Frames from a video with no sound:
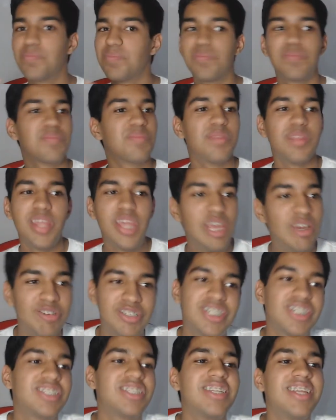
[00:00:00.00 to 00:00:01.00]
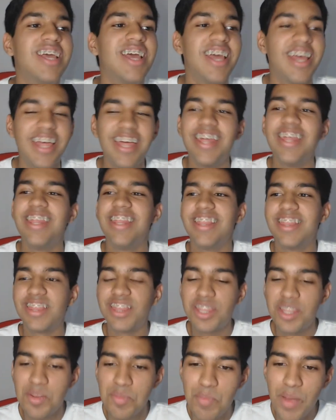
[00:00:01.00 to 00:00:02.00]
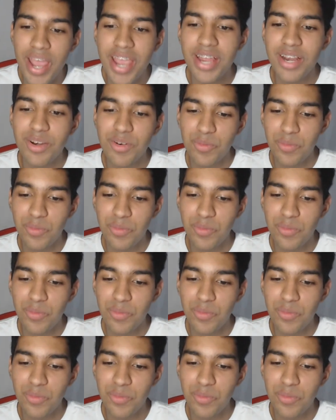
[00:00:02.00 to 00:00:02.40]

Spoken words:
It was just, debate was